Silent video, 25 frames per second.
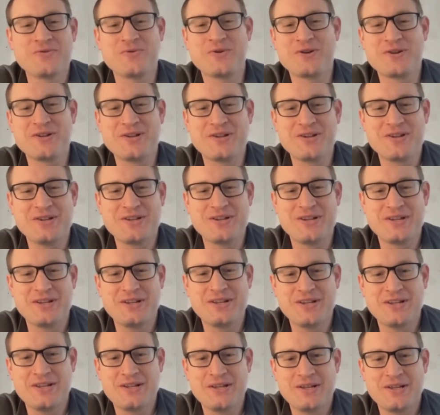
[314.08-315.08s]
Yeah, one
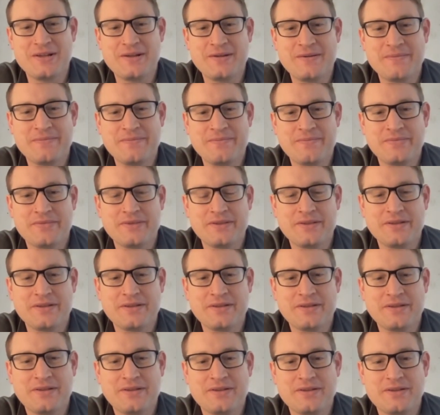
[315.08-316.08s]
of the latest
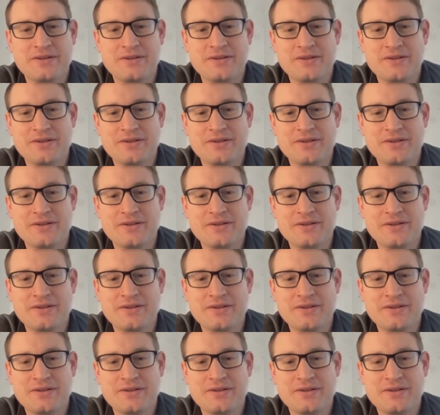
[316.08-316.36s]
guests